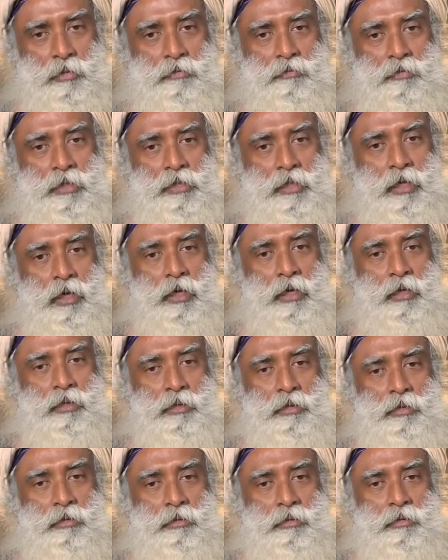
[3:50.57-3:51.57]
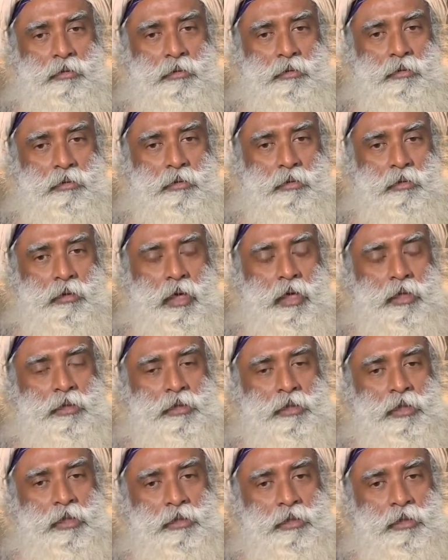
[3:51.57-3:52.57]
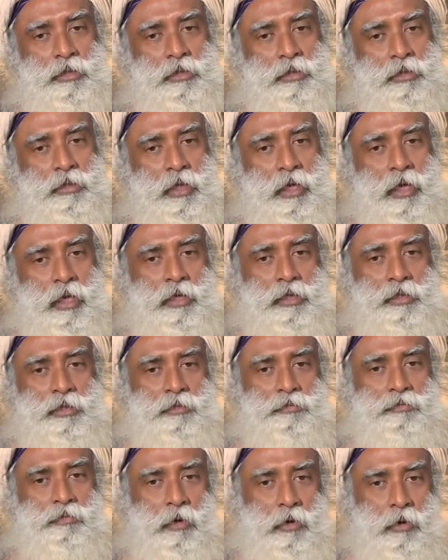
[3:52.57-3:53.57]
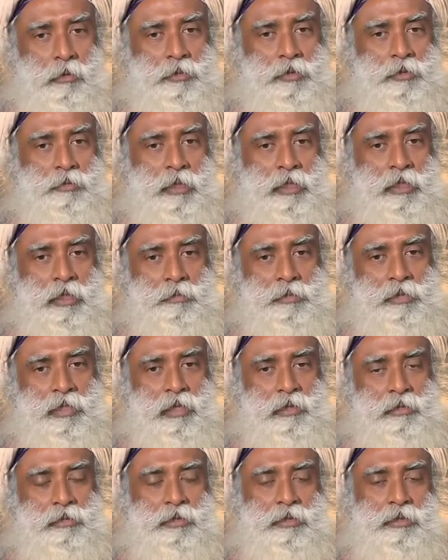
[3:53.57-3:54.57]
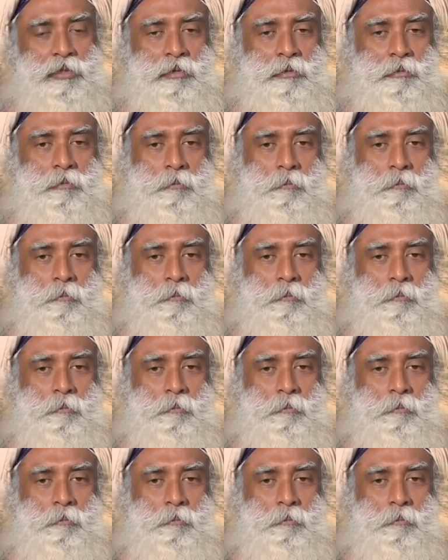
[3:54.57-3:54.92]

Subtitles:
which are a certain energy forms by themselves,